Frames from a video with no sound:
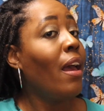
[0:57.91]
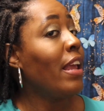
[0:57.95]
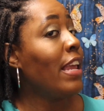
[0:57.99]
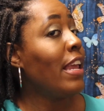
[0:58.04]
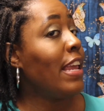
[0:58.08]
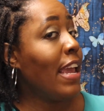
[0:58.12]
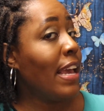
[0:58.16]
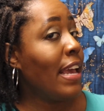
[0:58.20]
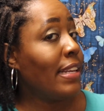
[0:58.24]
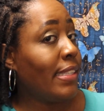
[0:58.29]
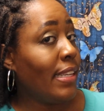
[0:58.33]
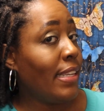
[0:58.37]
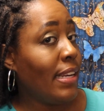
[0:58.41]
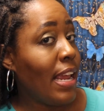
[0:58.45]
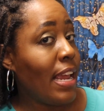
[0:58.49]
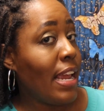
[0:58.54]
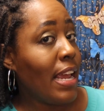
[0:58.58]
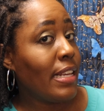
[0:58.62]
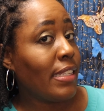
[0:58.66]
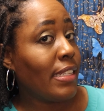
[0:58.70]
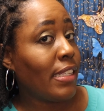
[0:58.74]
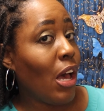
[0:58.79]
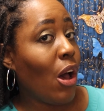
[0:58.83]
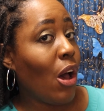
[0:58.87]
Yes, it
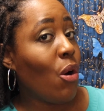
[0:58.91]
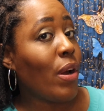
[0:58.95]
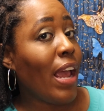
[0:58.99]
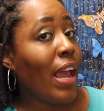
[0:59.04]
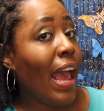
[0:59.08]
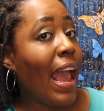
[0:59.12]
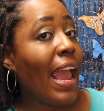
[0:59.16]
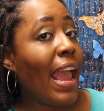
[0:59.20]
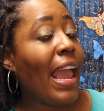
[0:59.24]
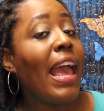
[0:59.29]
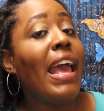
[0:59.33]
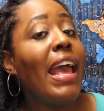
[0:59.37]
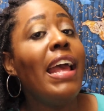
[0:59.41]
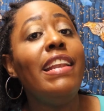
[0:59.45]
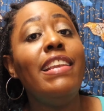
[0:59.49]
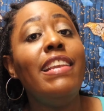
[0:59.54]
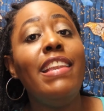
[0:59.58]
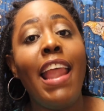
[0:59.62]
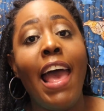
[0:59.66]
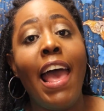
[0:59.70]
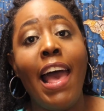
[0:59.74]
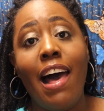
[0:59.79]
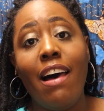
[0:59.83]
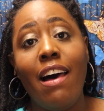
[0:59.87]
is. Okay.
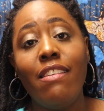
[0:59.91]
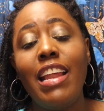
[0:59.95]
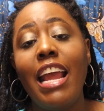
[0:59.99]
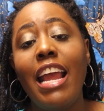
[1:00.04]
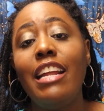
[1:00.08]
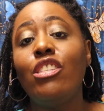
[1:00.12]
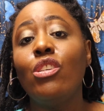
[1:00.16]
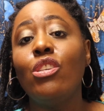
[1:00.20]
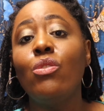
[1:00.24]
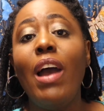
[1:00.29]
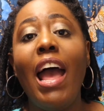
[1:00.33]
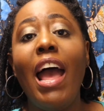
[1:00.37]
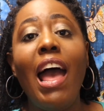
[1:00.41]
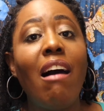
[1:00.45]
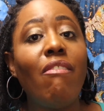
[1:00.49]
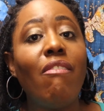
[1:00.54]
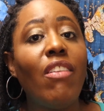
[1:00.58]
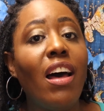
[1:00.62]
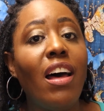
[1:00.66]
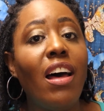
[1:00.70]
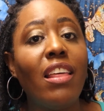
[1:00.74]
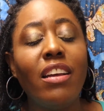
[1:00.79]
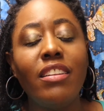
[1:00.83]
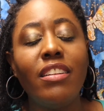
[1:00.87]
Now, they do have
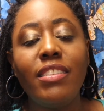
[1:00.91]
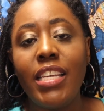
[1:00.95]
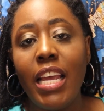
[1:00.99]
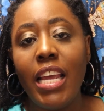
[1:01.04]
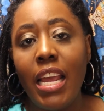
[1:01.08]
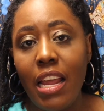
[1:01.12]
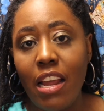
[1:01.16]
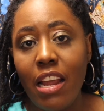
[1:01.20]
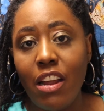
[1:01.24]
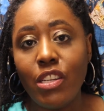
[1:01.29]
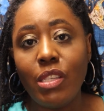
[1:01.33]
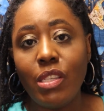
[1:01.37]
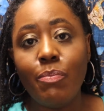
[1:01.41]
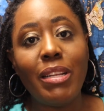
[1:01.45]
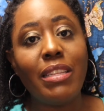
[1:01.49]
other tiers,